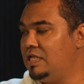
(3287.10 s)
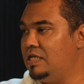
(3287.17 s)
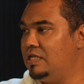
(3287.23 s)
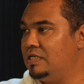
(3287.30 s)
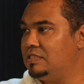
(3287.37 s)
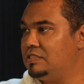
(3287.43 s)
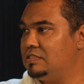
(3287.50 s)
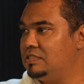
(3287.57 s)

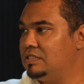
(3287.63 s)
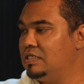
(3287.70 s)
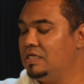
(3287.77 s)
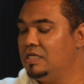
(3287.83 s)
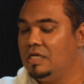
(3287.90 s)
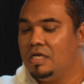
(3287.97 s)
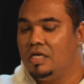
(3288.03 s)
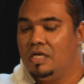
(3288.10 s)
years.
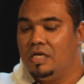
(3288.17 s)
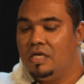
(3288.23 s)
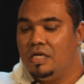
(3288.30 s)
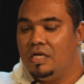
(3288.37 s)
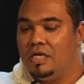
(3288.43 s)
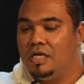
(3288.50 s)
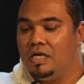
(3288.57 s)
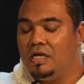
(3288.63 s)

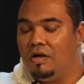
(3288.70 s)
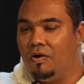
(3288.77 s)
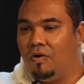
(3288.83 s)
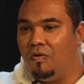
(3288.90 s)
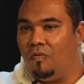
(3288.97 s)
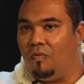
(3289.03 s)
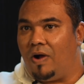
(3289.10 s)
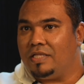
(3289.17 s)

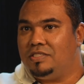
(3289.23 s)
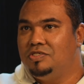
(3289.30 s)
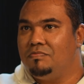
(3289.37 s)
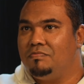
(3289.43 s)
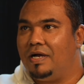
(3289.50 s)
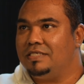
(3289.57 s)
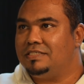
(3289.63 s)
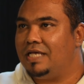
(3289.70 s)
What you
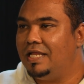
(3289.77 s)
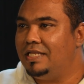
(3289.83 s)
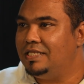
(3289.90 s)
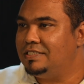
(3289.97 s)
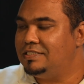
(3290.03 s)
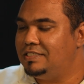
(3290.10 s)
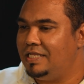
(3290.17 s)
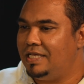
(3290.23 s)
must
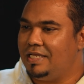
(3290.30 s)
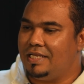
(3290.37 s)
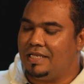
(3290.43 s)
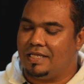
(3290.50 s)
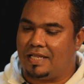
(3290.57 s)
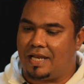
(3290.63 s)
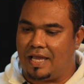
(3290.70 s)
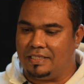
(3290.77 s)
understand,
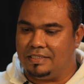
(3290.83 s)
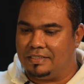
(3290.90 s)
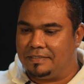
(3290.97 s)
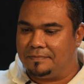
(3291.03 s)
right?